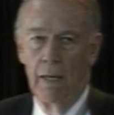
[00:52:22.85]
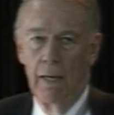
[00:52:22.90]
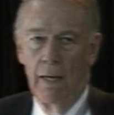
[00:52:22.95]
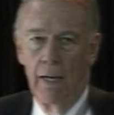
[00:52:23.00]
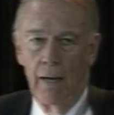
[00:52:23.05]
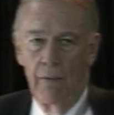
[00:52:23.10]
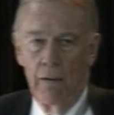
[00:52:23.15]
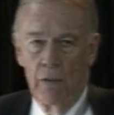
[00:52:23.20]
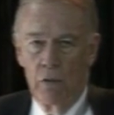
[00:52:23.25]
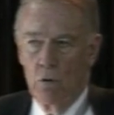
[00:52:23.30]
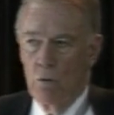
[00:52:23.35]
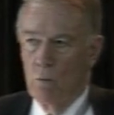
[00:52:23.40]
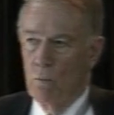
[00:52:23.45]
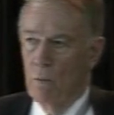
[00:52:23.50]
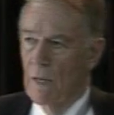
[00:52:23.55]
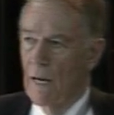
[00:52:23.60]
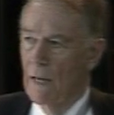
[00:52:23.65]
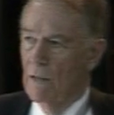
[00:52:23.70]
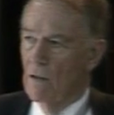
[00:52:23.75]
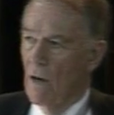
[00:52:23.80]
And this is what
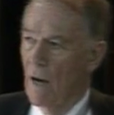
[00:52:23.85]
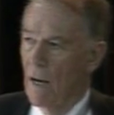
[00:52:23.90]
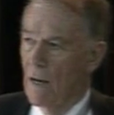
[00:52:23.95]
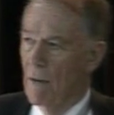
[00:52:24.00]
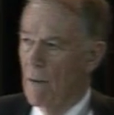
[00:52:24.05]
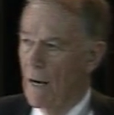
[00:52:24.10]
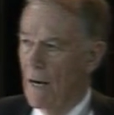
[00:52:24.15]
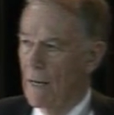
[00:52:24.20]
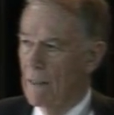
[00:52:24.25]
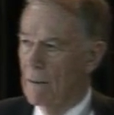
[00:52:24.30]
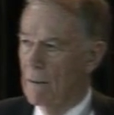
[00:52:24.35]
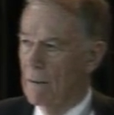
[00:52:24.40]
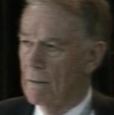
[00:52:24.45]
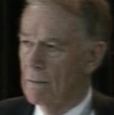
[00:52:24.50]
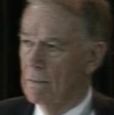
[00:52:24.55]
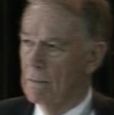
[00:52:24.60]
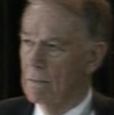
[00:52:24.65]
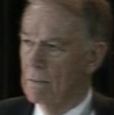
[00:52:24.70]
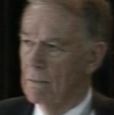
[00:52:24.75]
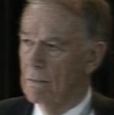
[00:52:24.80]
I talk about
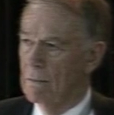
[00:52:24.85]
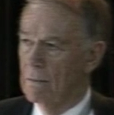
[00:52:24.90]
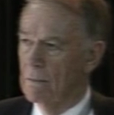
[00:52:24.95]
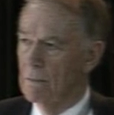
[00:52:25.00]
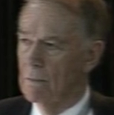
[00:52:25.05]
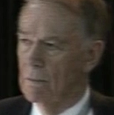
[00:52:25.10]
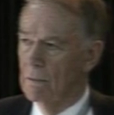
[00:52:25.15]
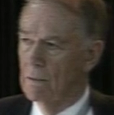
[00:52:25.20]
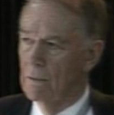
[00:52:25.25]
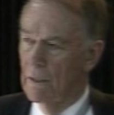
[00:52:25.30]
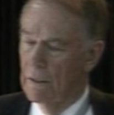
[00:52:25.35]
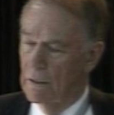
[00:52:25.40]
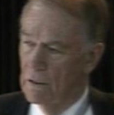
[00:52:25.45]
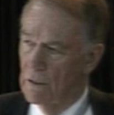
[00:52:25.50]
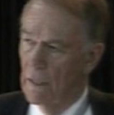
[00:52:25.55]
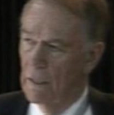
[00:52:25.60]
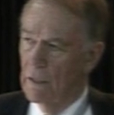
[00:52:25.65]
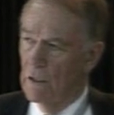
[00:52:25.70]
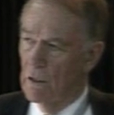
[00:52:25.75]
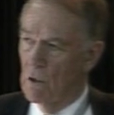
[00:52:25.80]
to
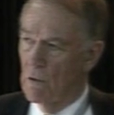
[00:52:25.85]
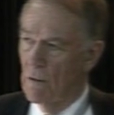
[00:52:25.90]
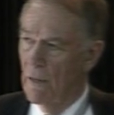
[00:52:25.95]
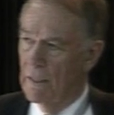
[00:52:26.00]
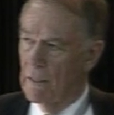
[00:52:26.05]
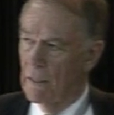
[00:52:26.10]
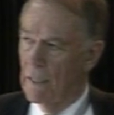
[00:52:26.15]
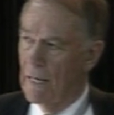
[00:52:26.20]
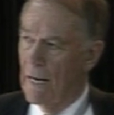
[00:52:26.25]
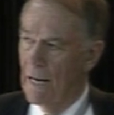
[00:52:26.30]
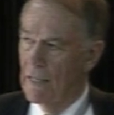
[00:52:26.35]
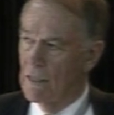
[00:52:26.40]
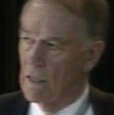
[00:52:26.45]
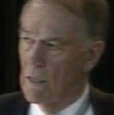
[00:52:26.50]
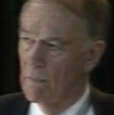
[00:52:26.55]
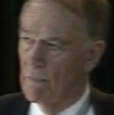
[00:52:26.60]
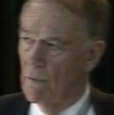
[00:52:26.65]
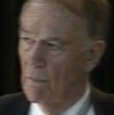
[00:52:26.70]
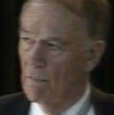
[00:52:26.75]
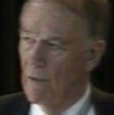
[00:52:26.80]
illustrate the
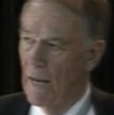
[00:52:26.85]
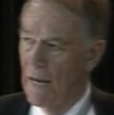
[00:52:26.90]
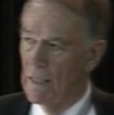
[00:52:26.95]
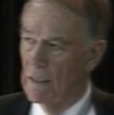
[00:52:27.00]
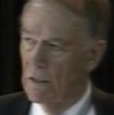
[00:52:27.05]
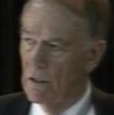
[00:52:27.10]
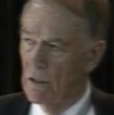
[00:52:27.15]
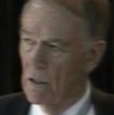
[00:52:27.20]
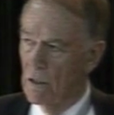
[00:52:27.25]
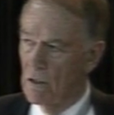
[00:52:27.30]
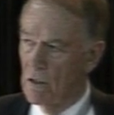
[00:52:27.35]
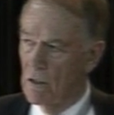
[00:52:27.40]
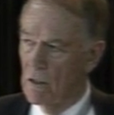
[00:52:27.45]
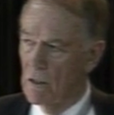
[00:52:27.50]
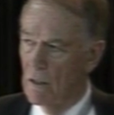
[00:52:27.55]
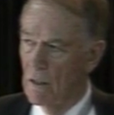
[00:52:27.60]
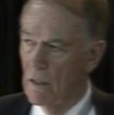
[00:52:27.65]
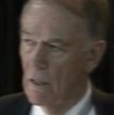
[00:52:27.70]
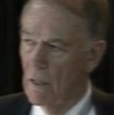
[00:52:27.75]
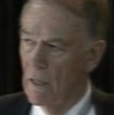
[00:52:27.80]
concept of negligence.
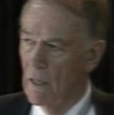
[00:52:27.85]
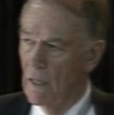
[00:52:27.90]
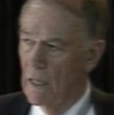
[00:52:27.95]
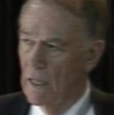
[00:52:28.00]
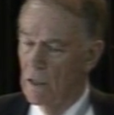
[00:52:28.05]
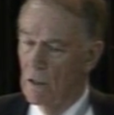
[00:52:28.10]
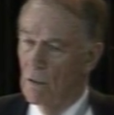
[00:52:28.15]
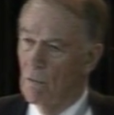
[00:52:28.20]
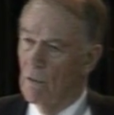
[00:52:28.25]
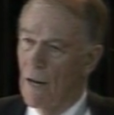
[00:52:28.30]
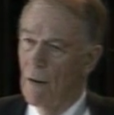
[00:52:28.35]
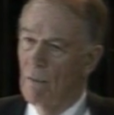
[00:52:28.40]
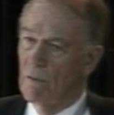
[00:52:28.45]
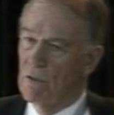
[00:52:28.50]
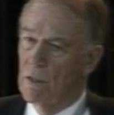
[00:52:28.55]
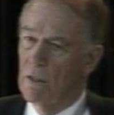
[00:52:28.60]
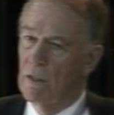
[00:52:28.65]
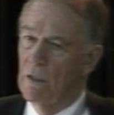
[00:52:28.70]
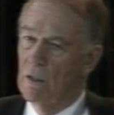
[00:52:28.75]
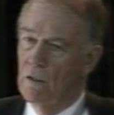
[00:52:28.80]
You know what I was
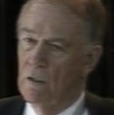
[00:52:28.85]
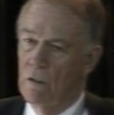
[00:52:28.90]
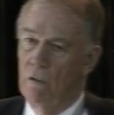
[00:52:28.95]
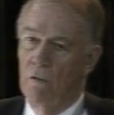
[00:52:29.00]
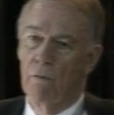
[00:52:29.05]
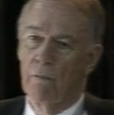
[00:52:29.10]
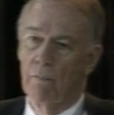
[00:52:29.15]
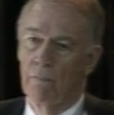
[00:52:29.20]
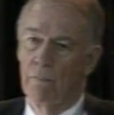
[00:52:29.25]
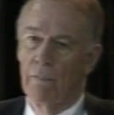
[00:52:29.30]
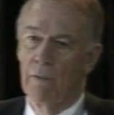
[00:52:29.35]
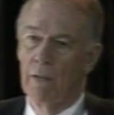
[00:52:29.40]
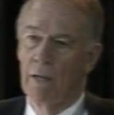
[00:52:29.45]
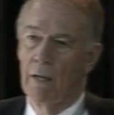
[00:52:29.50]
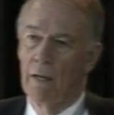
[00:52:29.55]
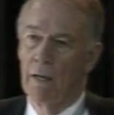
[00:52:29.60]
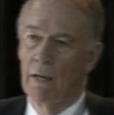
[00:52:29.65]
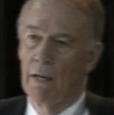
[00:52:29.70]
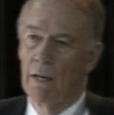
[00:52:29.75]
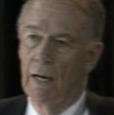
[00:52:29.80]
going to do?
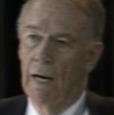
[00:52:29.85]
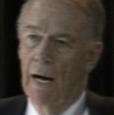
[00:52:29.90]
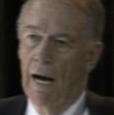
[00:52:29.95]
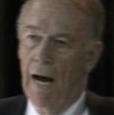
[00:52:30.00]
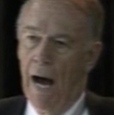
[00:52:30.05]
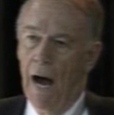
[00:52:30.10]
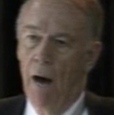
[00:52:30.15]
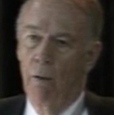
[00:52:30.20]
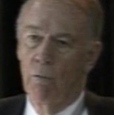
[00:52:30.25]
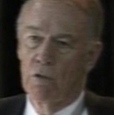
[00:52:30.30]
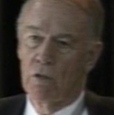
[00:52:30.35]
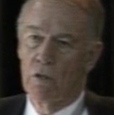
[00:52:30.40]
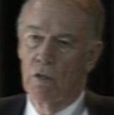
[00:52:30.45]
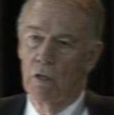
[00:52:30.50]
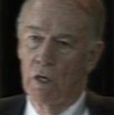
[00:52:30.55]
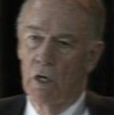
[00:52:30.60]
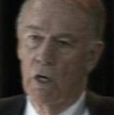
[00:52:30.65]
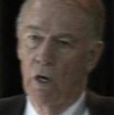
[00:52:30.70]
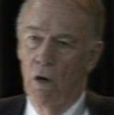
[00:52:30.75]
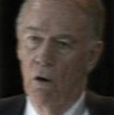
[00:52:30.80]
I was going
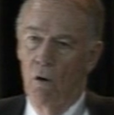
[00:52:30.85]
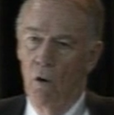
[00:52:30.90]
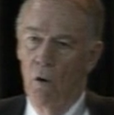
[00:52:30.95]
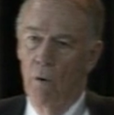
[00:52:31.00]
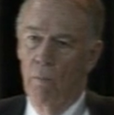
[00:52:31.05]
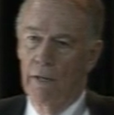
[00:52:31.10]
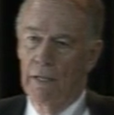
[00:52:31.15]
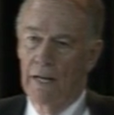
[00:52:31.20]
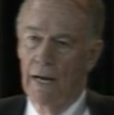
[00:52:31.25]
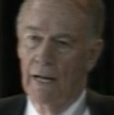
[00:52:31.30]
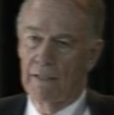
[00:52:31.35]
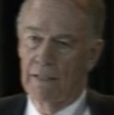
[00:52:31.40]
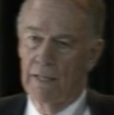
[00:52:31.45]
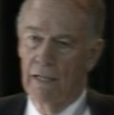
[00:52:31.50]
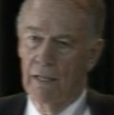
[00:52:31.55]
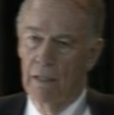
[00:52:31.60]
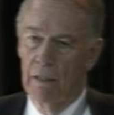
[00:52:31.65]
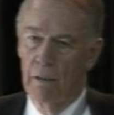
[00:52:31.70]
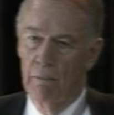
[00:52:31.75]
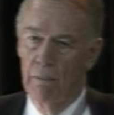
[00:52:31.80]
to go home and not
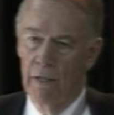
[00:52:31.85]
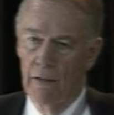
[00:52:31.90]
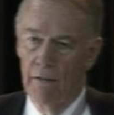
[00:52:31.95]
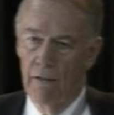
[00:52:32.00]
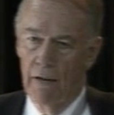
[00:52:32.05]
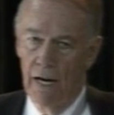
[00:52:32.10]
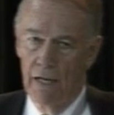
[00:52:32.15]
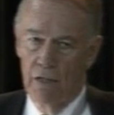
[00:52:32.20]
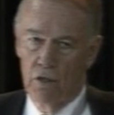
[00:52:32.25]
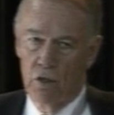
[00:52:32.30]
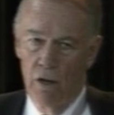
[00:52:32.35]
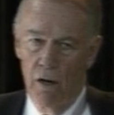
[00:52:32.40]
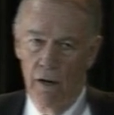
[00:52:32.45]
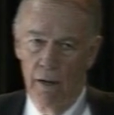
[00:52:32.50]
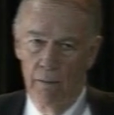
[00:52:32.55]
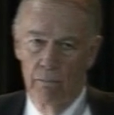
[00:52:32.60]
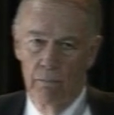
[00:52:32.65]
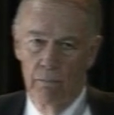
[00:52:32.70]
tell anybody that I saw him.